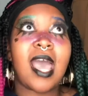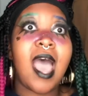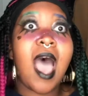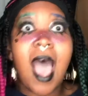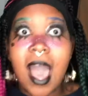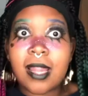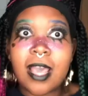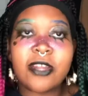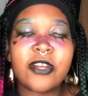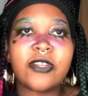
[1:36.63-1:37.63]

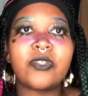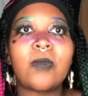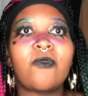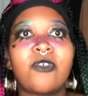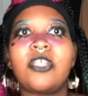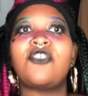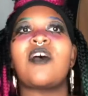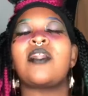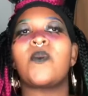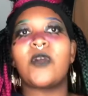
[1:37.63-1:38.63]
eyeliner, so I'm really trying to
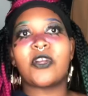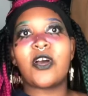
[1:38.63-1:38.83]
work on